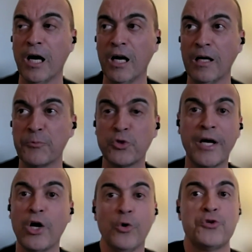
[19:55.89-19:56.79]
So
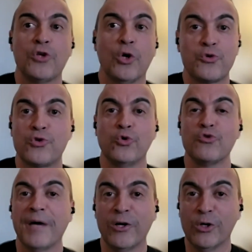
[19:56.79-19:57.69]
I always sold
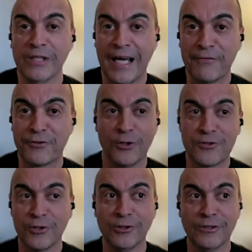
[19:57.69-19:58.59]
shoes my whole life.
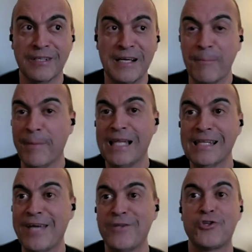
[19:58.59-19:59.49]
So till my
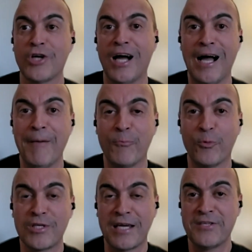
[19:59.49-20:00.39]
last job,
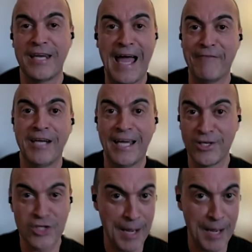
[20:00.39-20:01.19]
which I said I haven't had